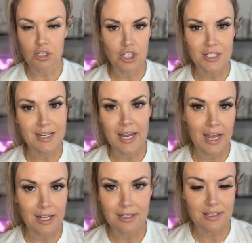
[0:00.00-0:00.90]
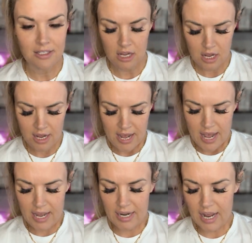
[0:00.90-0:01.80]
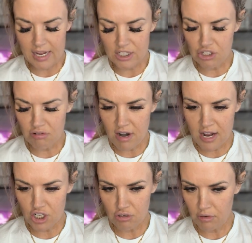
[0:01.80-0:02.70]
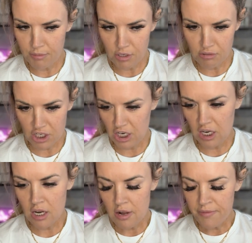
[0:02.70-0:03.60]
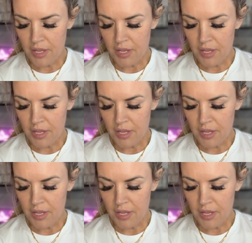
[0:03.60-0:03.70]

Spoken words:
to just enhance your natural beauty.